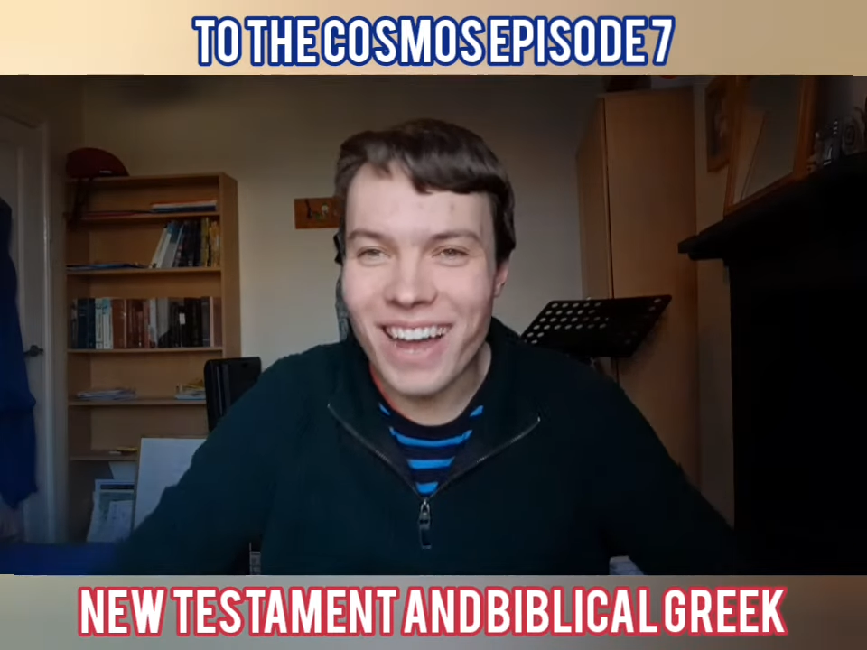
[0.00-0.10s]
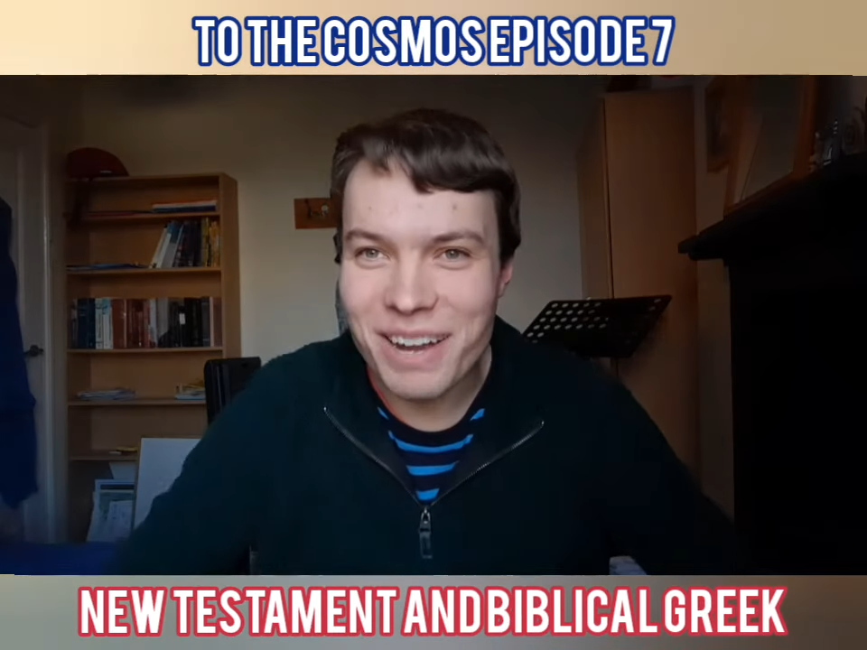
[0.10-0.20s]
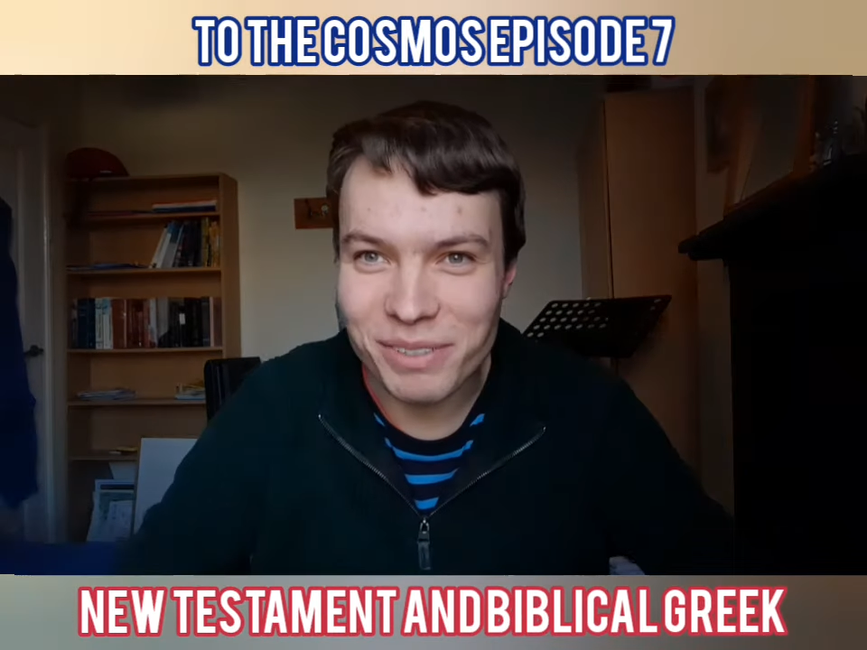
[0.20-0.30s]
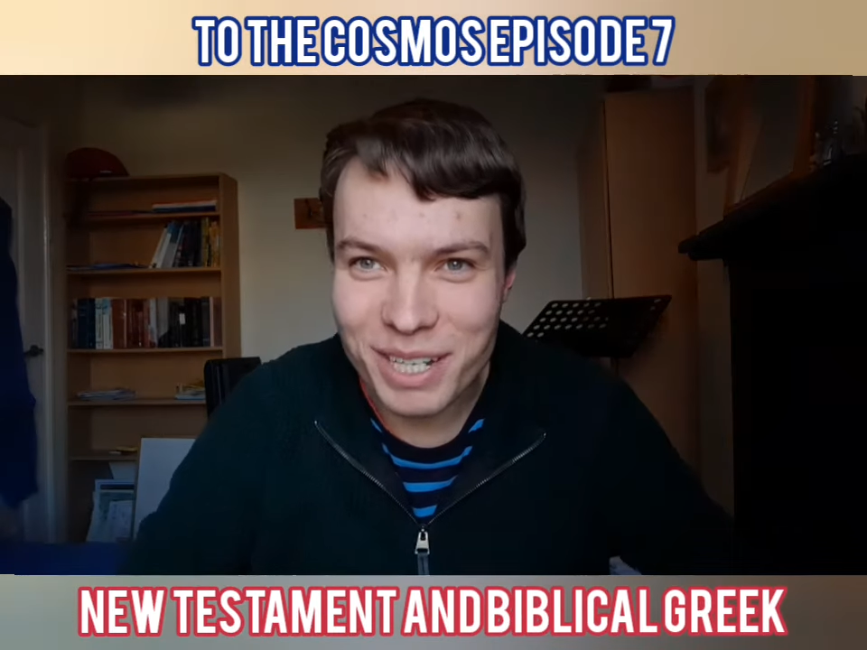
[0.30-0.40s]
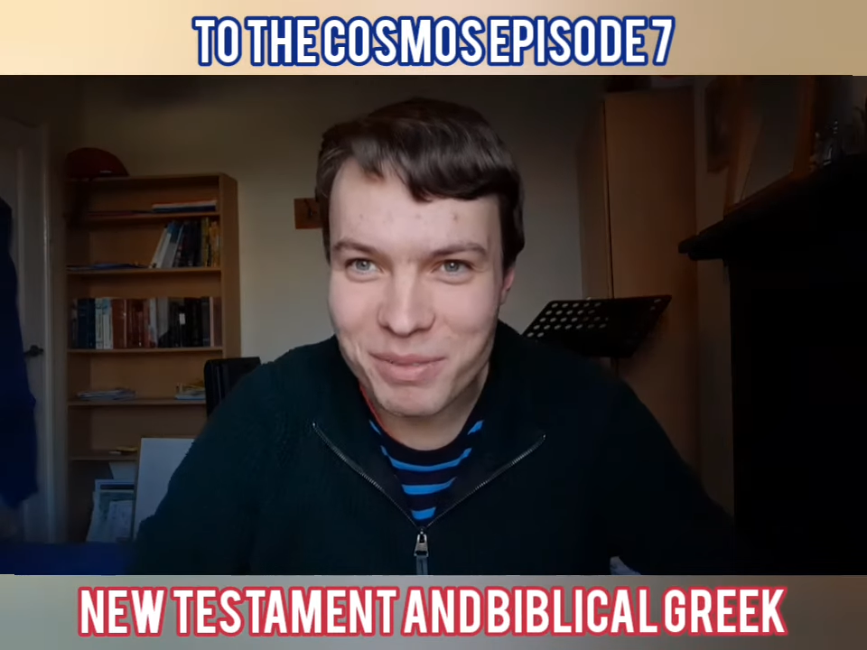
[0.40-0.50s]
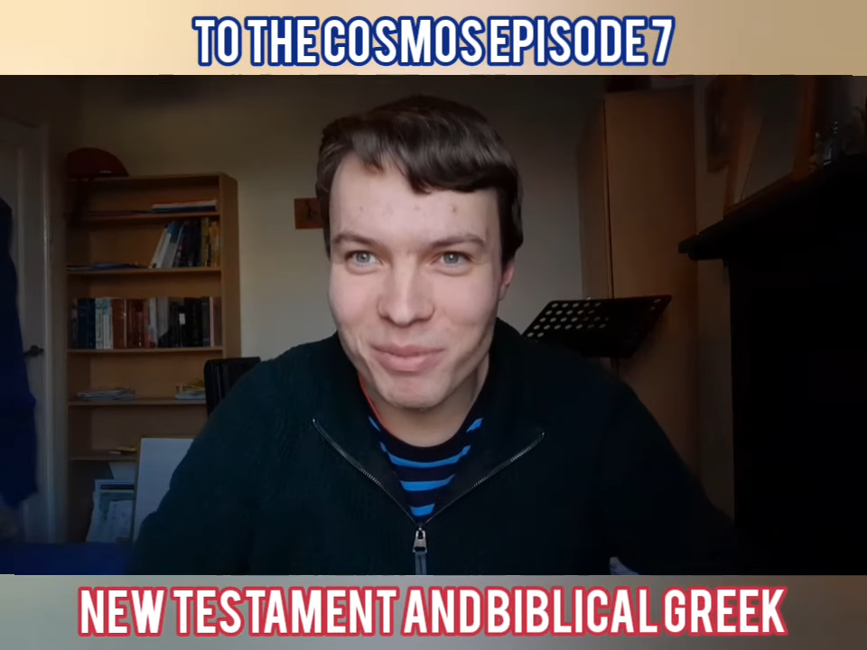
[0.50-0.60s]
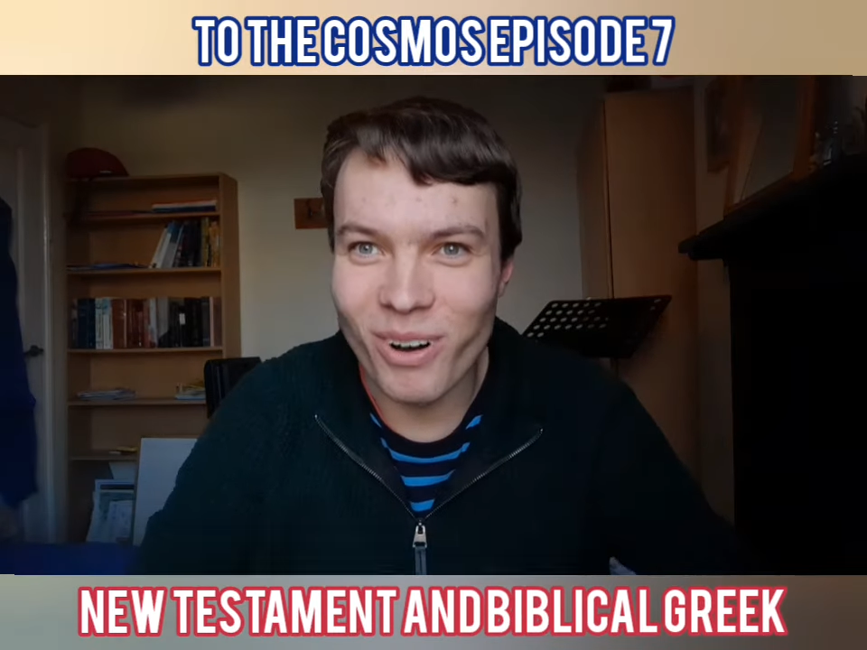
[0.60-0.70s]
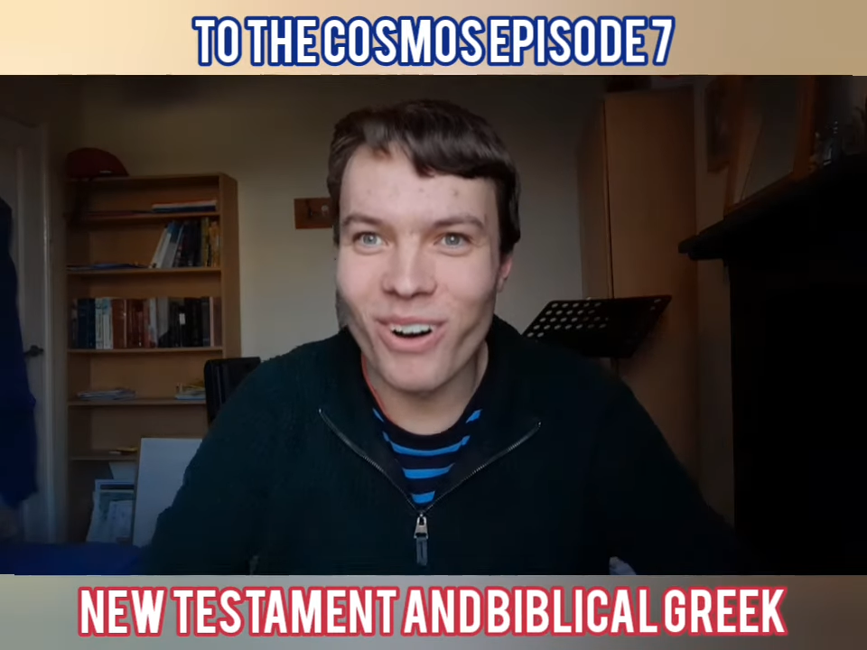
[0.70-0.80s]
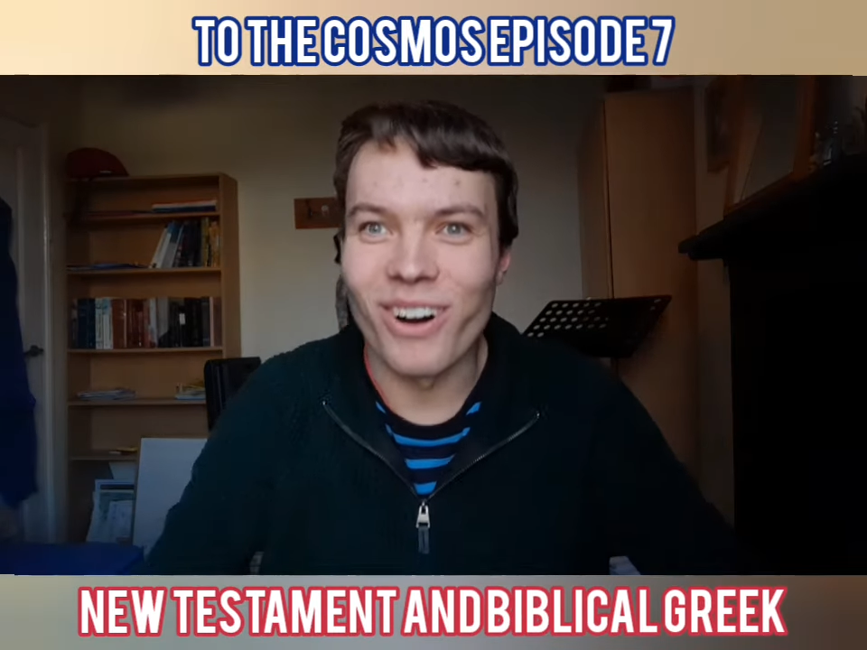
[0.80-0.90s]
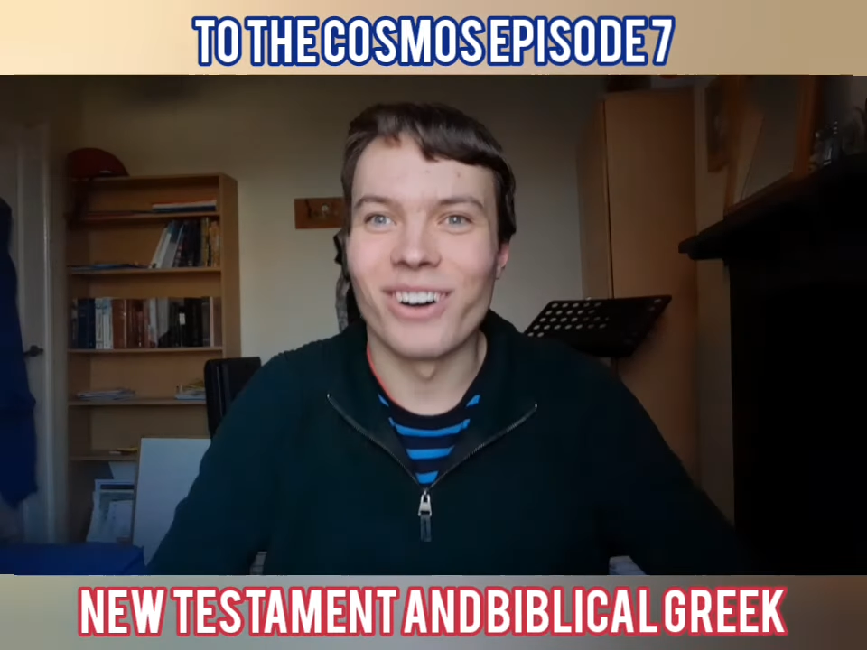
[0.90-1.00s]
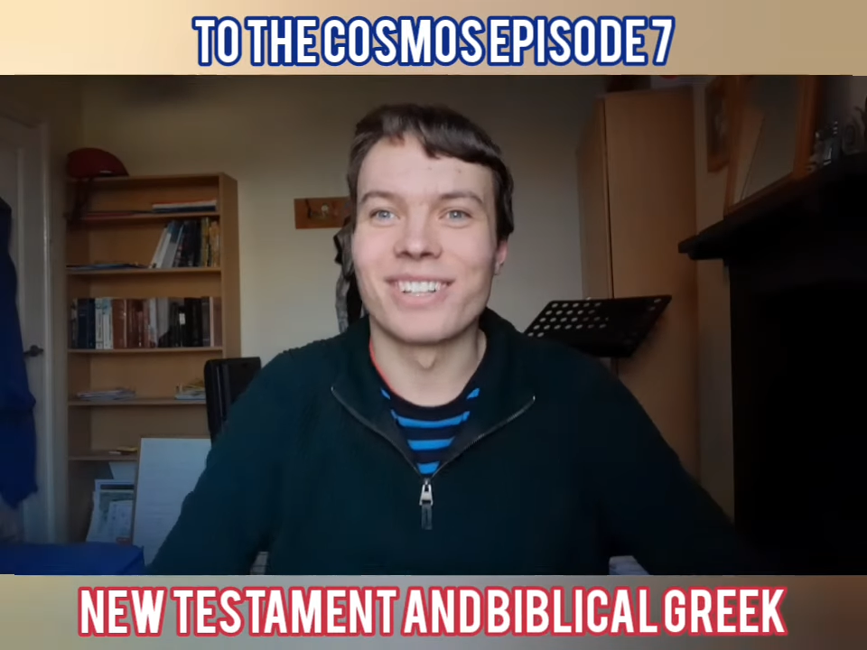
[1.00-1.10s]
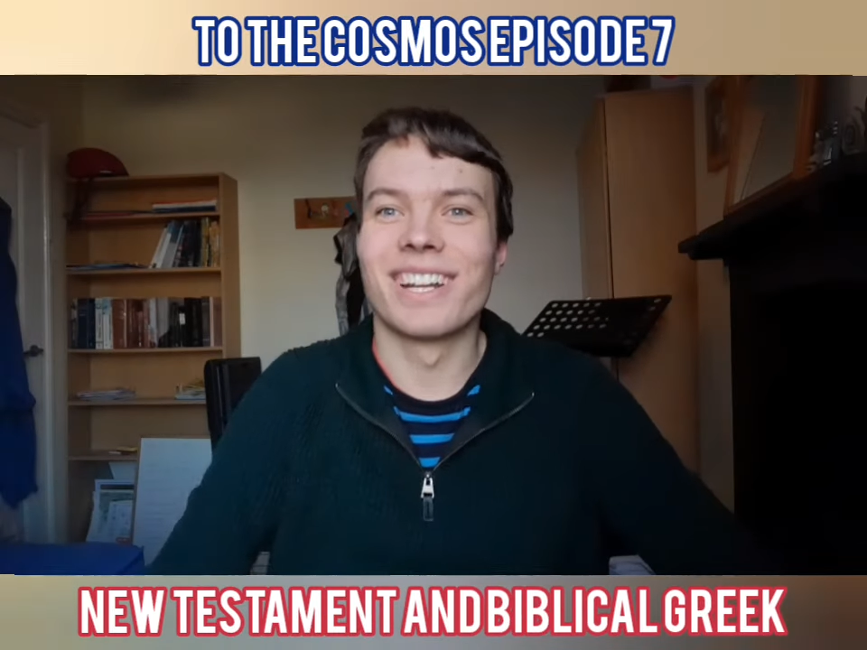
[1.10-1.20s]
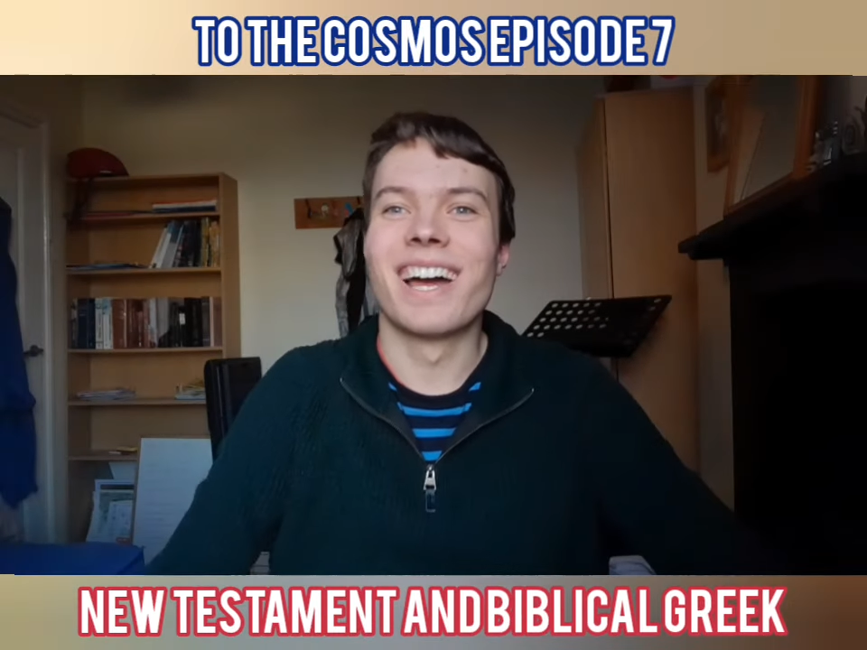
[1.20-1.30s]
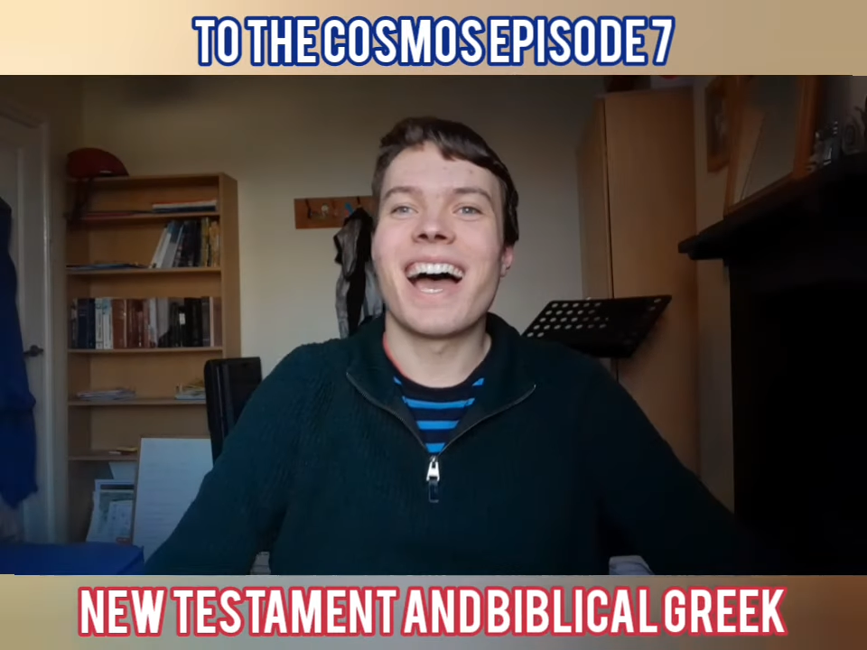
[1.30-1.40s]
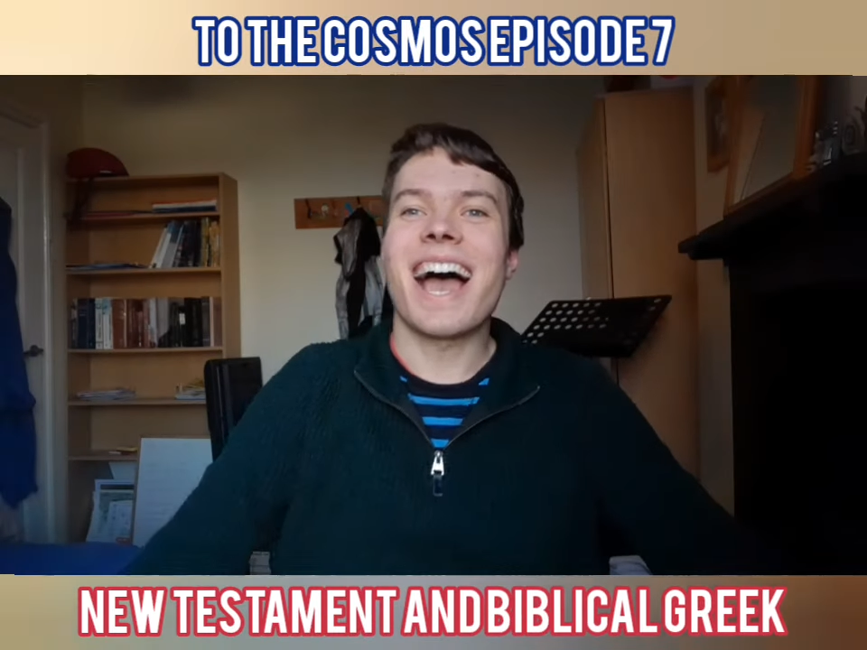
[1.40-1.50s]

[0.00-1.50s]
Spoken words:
everyone,